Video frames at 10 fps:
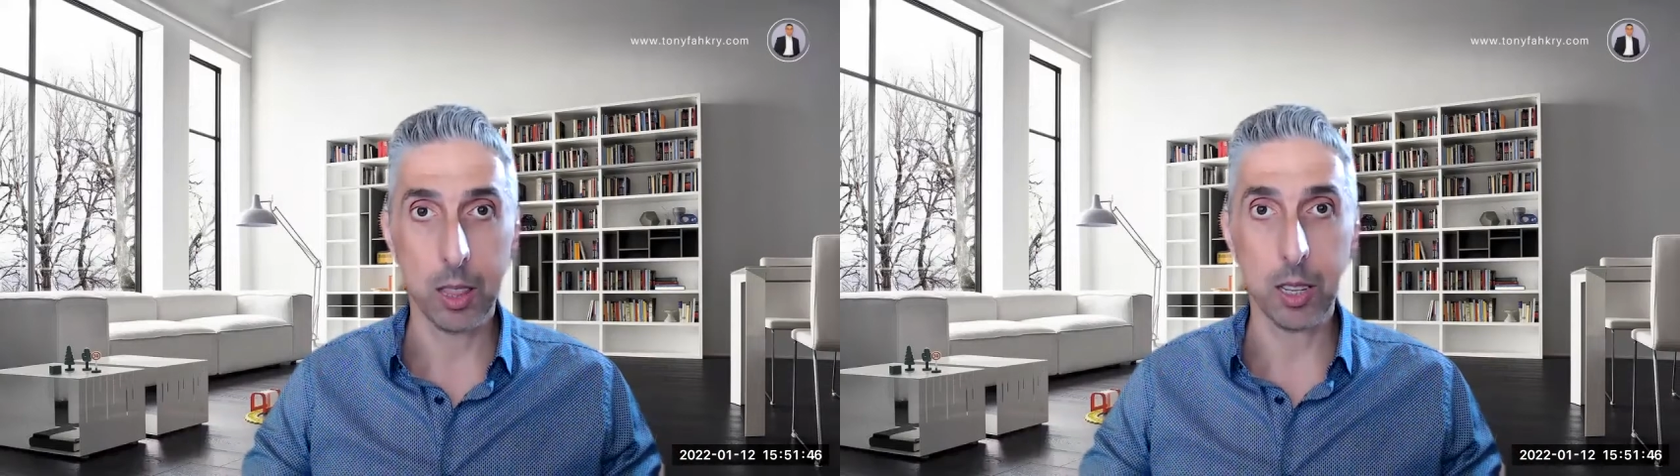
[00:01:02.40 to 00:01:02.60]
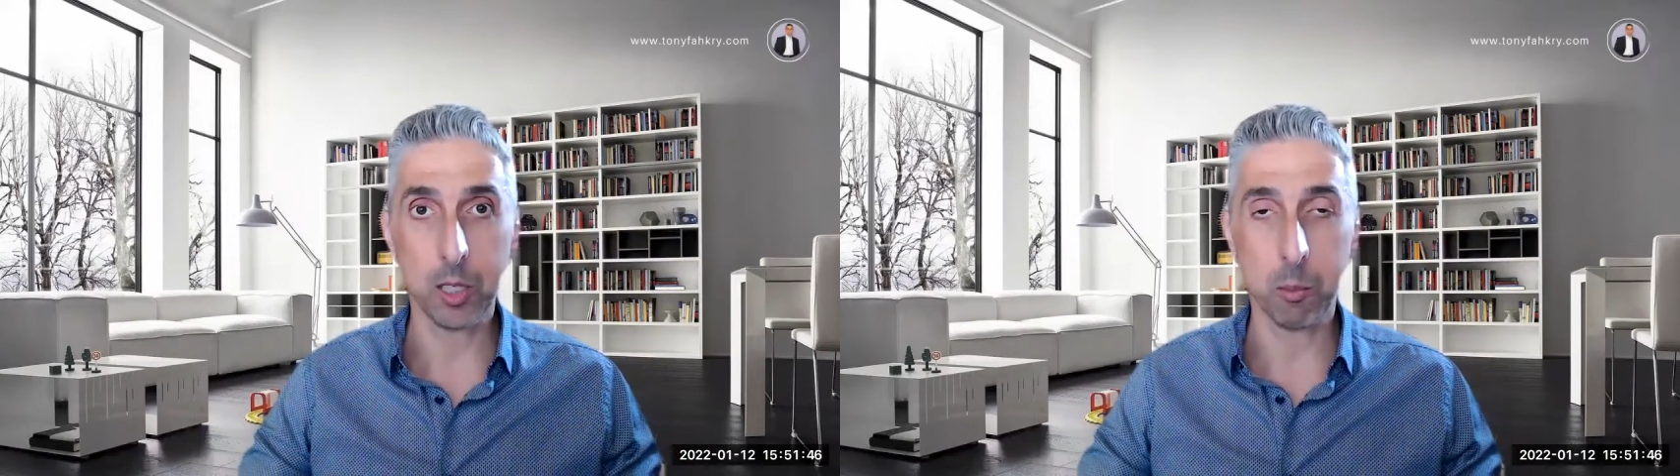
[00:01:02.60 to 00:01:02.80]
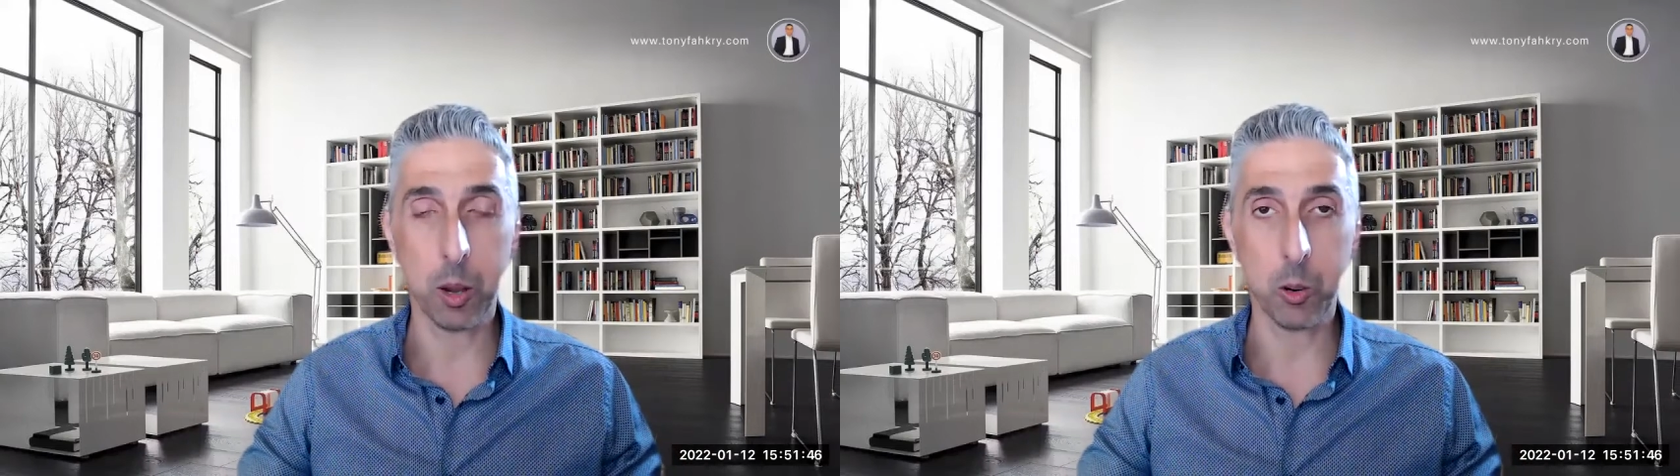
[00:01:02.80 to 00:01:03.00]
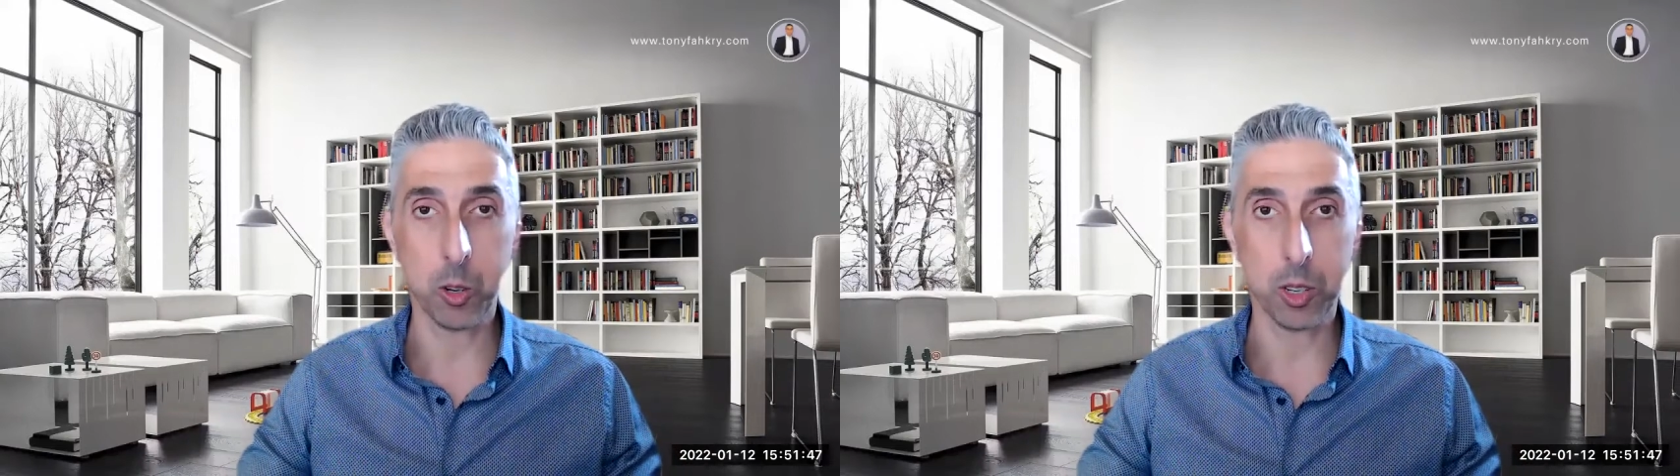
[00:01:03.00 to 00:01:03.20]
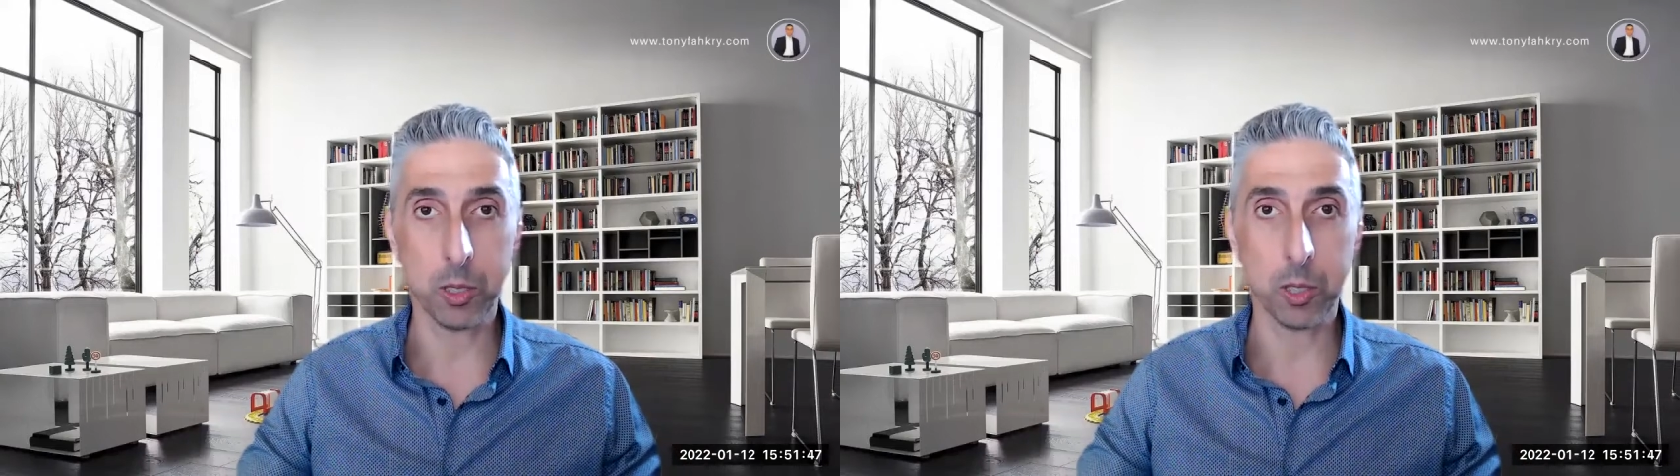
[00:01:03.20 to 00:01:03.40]
these
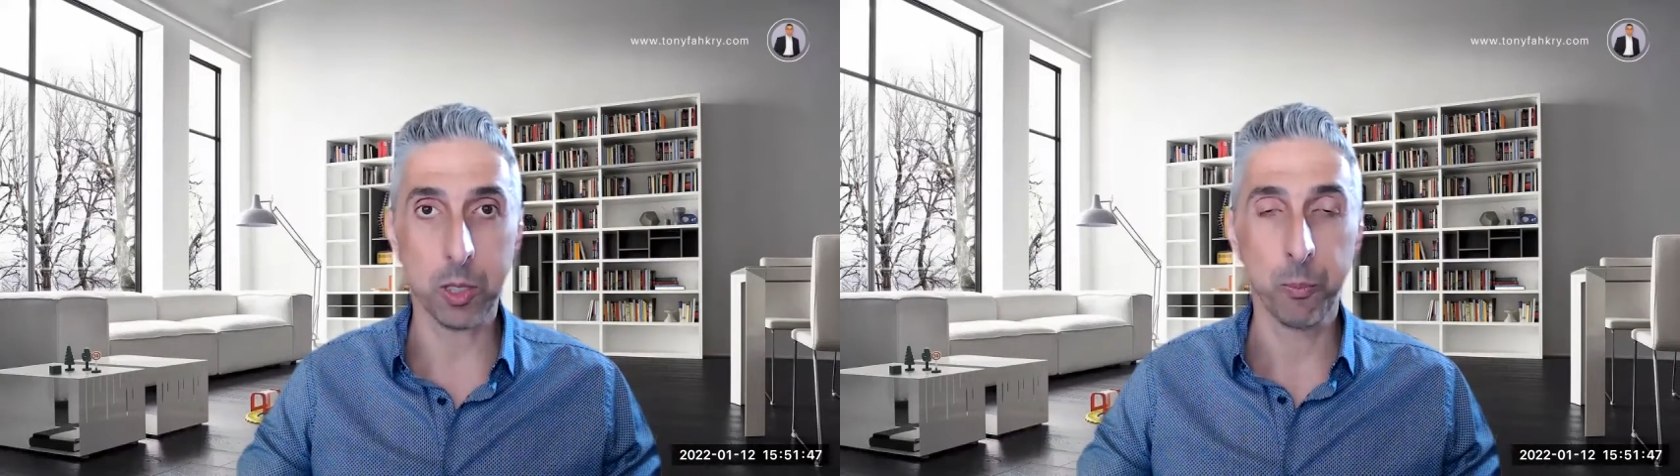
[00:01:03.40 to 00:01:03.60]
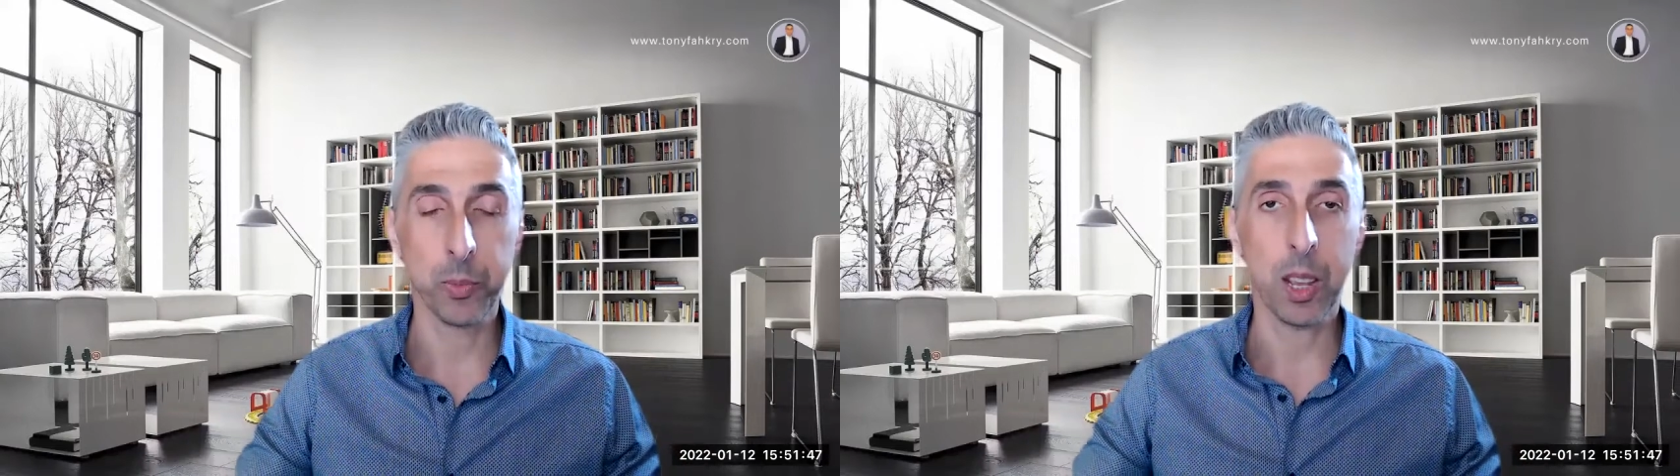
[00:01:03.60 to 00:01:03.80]
emotions.